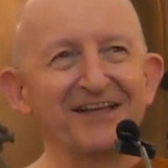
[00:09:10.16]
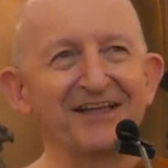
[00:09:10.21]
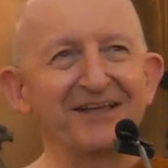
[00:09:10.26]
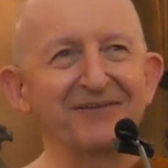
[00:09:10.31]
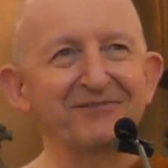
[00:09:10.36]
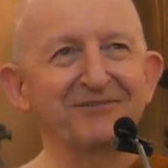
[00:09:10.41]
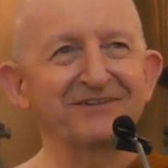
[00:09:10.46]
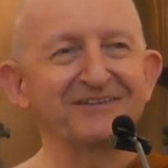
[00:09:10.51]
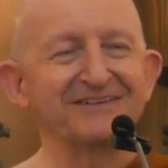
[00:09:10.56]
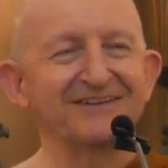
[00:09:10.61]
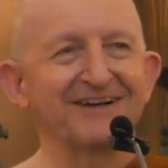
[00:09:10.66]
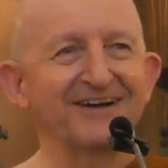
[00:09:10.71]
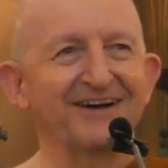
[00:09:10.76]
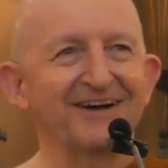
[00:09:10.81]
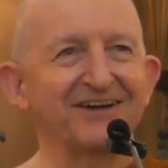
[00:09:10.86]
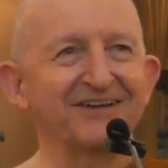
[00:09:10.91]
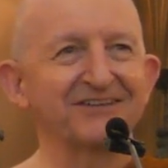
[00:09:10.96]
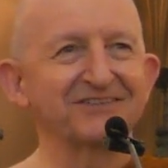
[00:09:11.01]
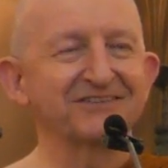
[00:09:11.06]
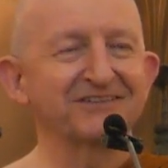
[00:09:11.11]
He would
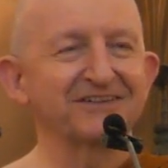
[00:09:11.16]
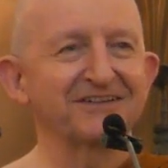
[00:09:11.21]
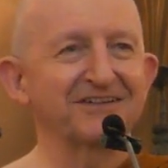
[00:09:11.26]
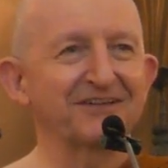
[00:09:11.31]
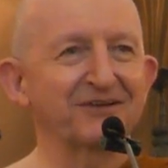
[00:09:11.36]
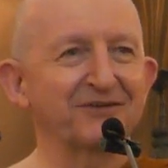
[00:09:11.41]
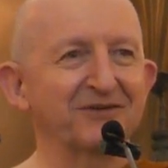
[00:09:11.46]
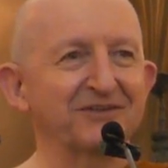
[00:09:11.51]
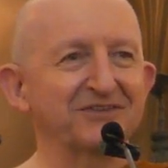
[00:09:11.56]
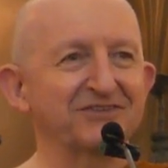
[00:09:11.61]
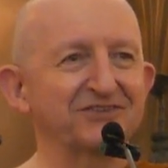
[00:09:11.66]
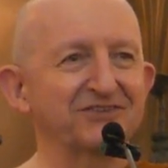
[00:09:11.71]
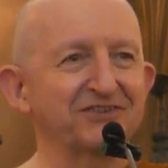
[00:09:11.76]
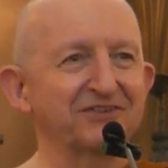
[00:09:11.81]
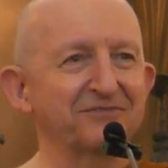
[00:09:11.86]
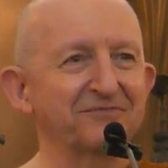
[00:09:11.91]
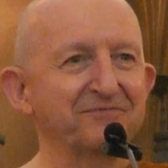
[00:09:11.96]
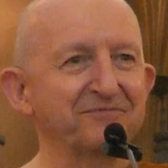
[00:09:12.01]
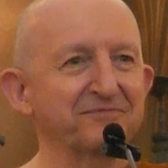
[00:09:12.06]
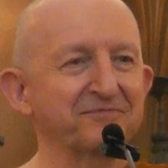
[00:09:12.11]
ask the
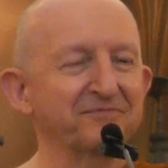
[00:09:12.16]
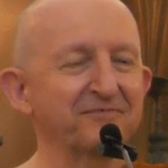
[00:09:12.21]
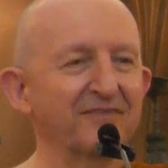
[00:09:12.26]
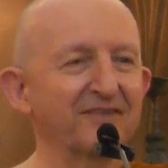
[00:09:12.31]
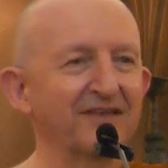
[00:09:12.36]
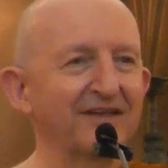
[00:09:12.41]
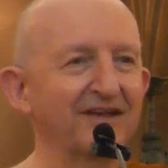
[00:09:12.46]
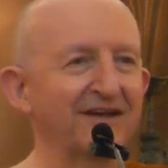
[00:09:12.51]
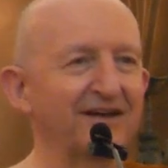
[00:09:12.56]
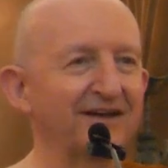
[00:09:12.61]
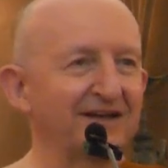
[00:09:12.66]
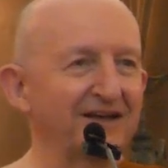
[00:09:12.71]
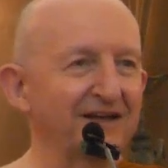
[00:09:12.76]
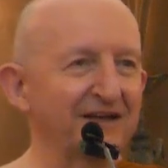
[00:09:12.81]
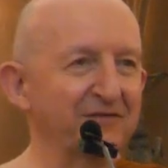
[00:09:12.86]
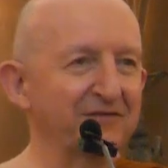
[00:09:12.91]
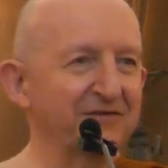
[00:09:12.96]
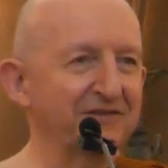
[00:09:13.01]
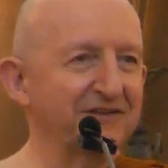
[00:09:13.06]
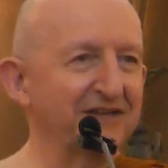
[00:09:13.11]
question.
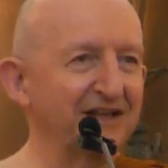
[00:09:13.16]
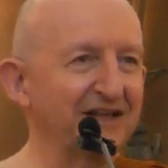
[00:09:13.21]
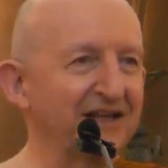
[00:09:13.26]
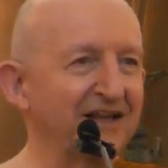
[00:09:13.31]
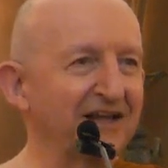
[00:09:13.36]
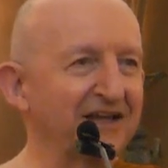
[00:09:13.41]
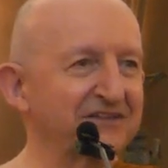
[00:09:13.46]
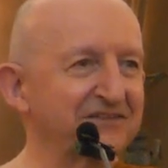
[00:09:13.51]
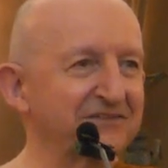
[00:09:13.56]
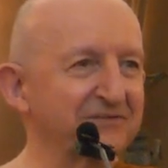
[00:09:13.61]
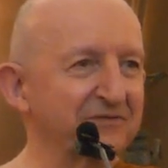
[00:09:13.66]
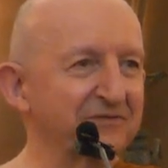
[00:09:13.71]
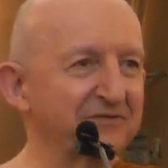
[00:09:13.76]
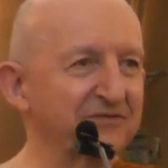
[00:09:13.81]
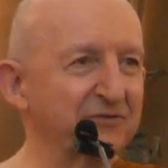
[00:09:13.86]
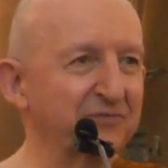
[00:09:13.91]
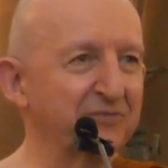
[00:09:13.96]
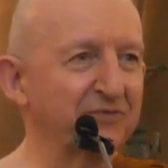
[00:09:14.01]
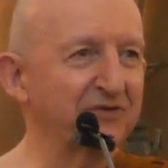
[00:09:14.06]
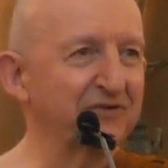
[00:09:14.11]
He liked
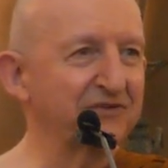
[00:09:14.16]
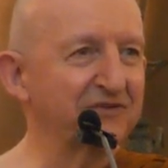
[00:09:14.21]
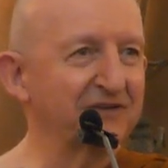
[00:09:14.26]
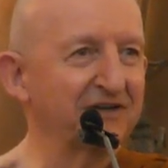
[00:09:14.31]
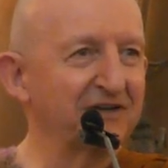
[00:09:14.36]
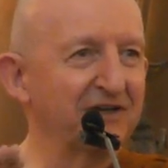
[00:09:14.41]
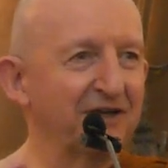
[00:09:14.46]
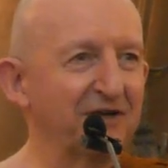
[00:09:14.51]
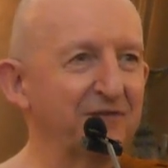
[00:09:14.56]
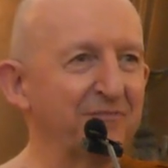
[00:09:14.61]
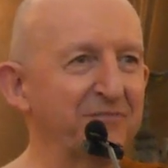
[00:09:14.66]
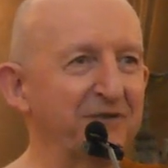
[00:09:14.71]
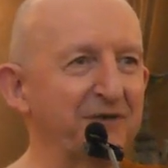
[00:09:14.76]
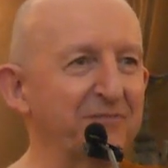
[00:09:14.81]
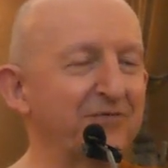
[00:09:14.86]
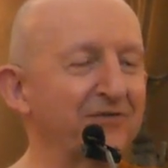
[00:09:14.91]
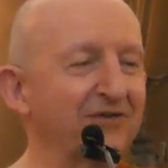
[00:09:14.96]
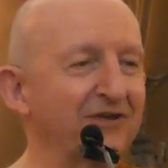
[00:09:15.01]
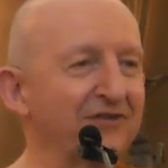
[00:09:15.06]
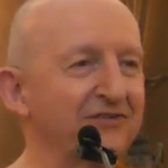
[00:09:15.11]
to put
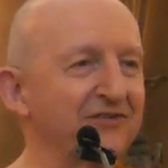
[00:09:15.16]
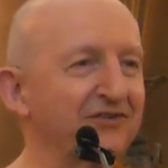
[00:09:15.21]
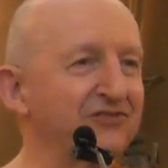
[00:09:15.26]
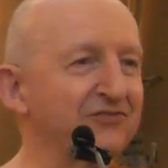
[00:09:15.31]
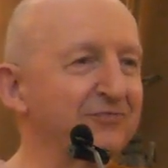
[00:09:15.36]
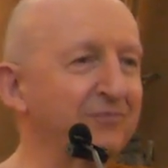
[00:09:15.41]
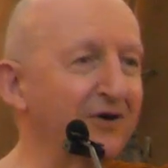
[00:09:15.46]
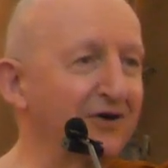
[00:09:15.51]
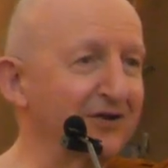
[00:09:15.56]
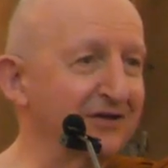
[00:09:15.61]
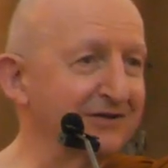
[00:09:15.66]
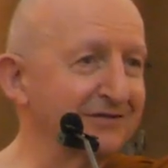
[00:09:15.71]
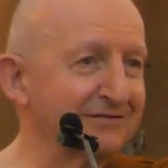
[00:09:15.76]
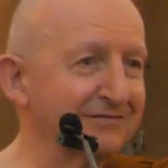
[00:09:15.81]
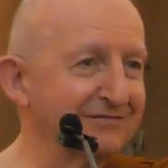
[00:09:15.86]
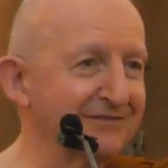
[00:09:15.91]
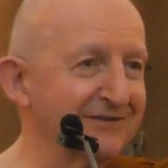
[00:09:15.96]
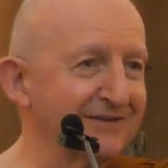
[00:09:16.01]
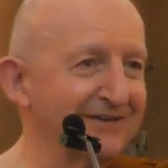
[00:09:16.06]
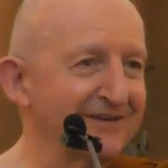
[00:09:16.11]
people on the spot.
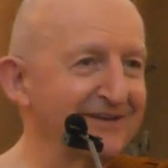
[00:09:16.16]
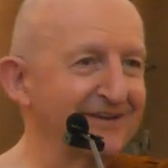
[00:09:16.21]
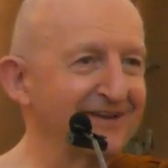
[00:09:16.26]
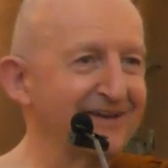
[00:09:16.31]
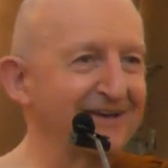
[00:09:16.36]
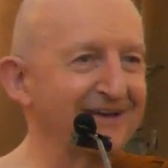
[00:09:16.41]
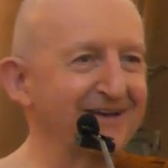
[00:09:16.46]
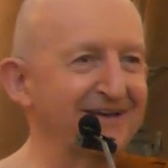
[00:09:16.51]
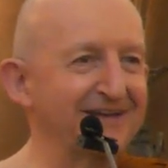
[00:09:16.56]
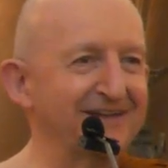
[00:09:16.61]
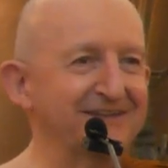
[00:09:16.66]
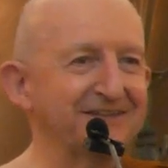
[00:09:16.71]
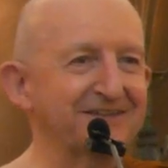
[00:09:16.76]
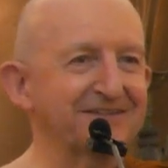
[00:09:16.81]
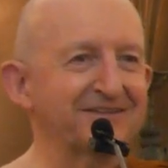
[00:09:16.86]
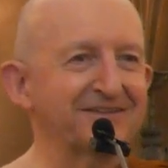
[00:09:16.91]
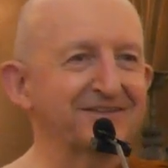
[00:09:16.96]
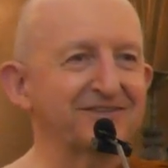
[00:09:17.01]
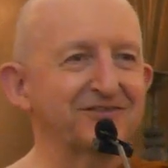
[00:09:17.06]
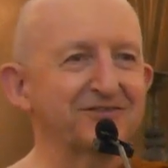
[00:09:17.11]
He
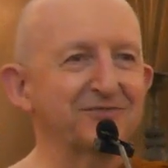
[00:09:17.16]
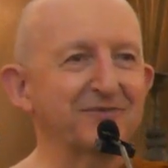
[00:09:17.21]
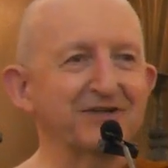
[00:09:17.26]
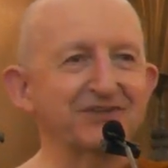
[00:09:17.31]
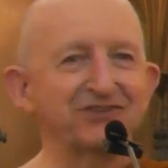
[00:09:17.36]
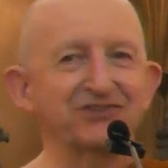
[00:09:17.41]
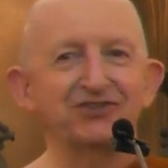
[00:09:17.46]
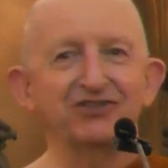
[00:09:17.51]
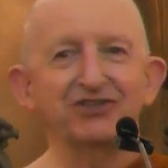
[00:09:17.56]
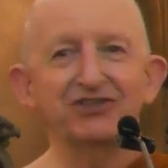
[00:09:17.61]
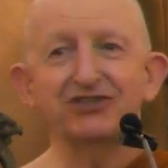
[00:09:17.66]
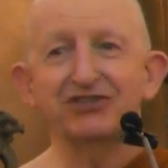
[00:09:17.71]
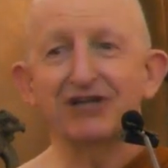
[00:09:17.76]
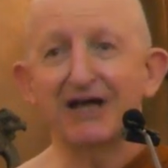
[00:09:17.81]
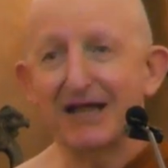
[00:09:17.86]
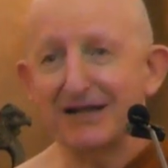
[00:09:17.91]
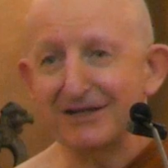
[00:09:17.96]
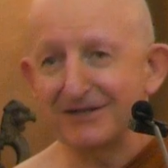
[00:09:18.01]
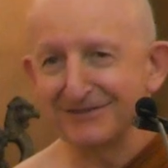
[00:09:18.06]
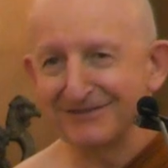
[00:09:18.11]
didn't do much chit
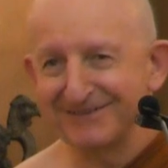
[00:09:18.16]
chat.